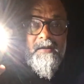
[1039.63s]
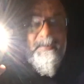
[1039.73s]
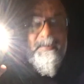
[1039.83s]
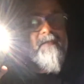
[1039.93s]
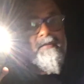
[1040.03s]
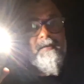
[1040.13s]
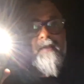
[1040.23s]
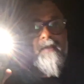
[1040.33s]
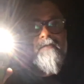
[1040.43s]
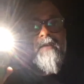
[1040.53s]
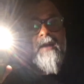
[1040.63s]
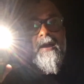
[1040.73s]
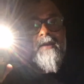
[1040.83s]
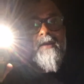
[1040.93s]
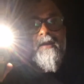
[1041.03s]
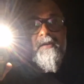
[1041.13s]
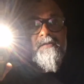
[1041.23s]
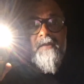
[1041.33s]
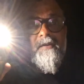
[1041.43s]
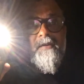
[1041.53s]
previously we had
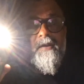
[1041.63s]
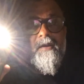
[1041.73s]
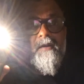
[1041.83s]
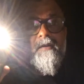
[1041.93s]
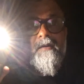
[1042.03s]
LSTT,